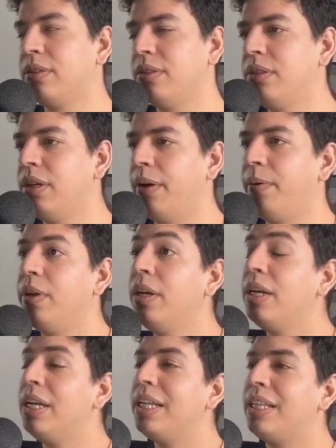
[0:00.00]
Yeah,
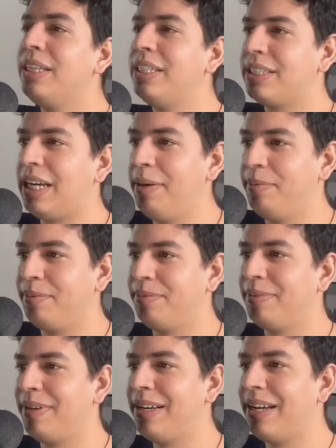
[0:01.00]
this time
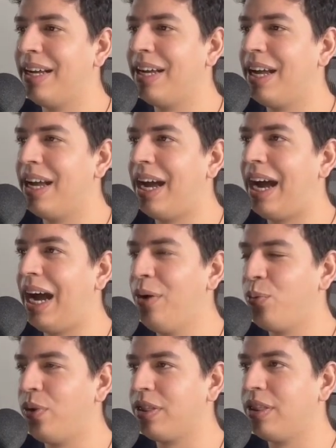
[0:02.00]
I
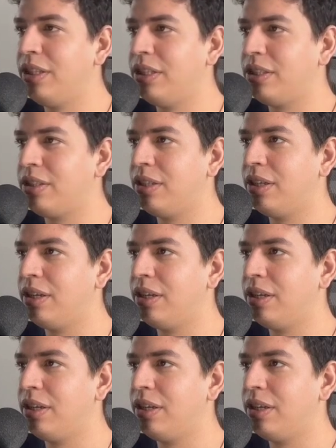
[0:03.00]
want this.